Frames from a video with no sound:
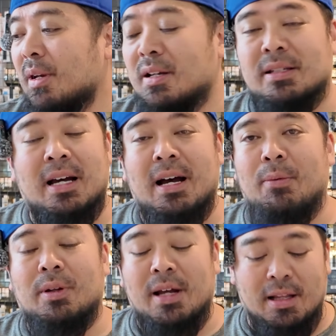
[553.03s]
because I
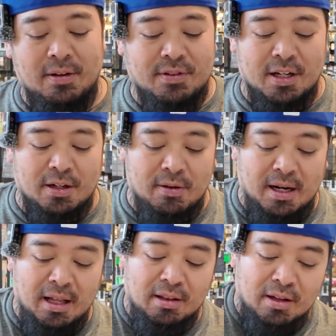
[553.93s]
will not leave Techno.
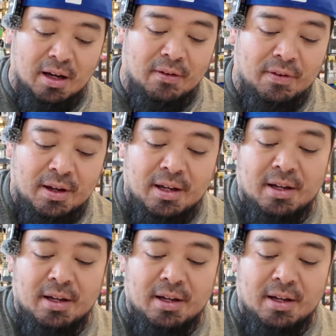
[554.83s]
I love